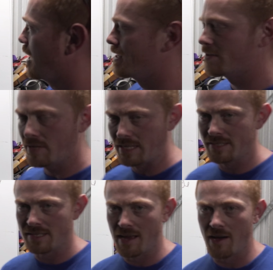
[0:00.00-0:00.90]
as it
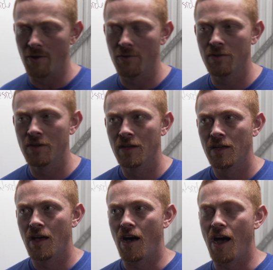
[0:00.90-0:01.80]
is now,
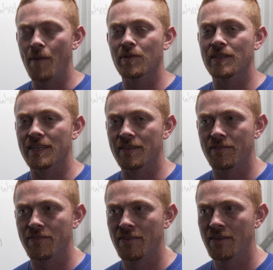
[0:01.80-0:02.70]
I
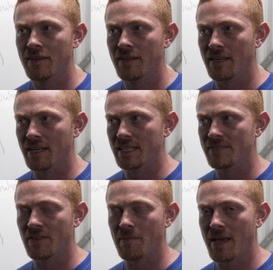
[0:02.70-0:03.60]
believe is
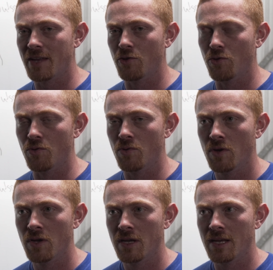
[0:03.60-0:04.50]
for the man who
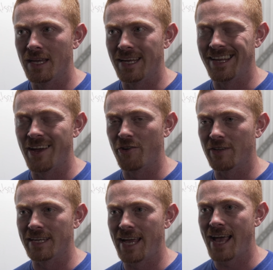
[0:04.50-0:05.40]

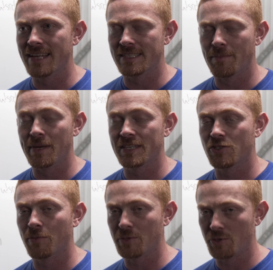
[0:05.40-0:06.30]
inherently has the
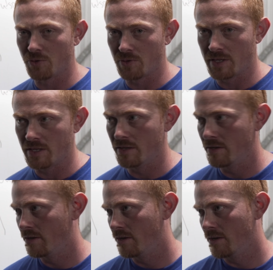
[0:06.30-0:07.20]
best opportunity
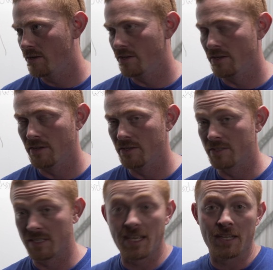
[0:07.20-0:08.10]

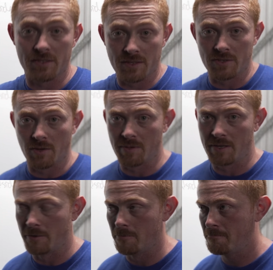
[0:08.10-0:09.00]
to get to the top of the
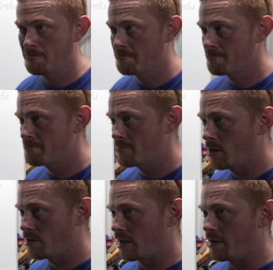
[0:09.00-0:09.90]
hill.
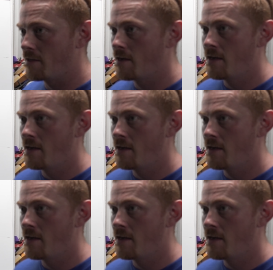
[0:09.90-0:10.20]
Okay,